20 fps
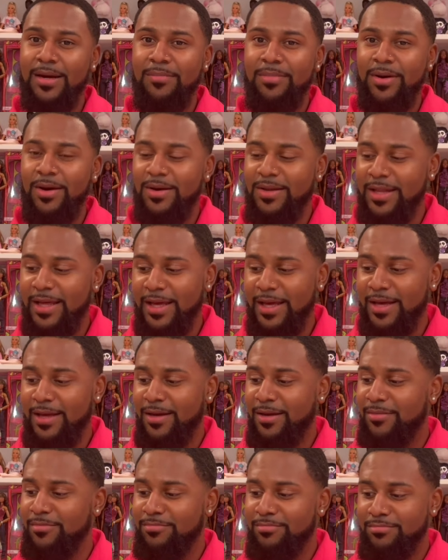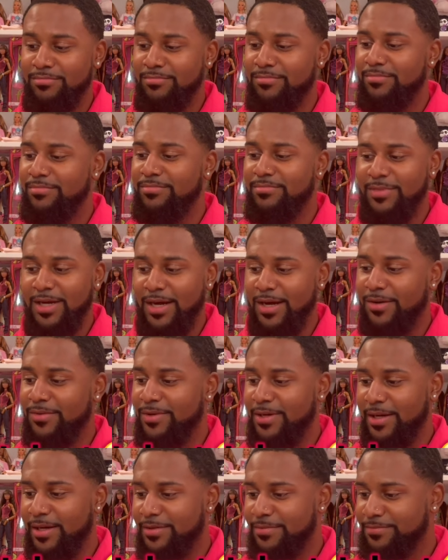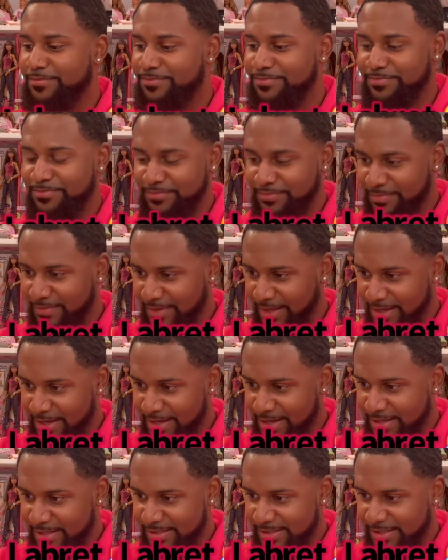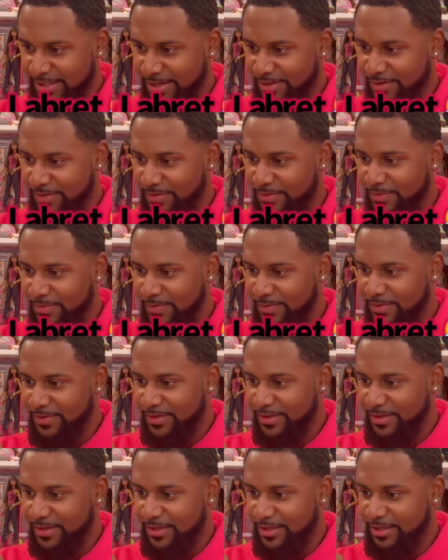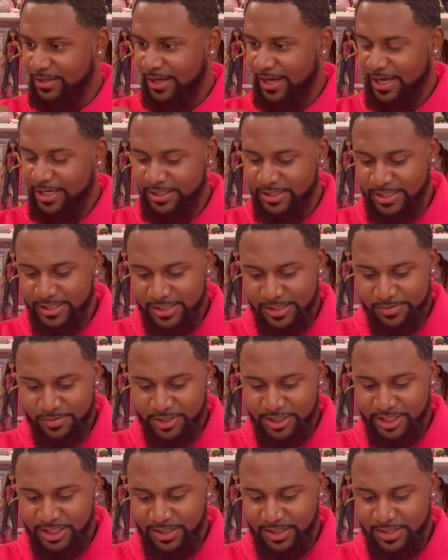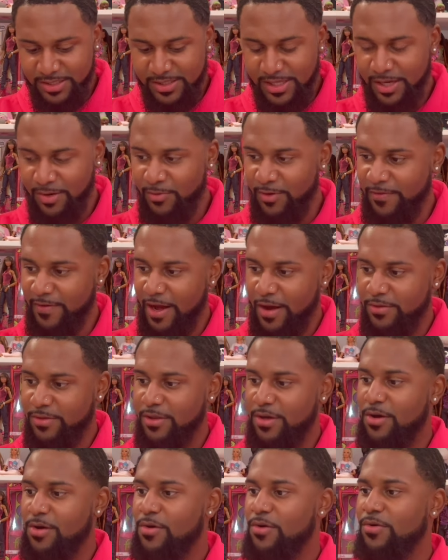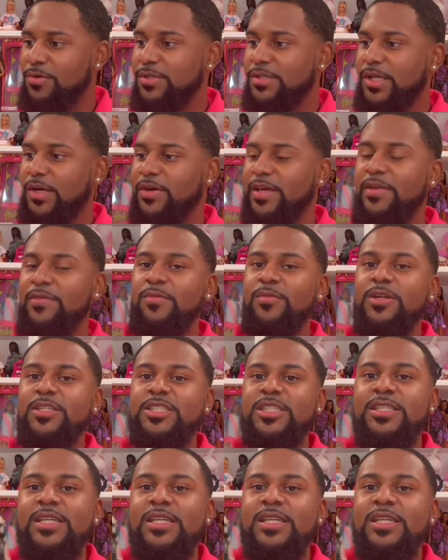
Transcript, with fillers: a barlet, I don't know. So eh, this is what she looks like without the hole. So even when she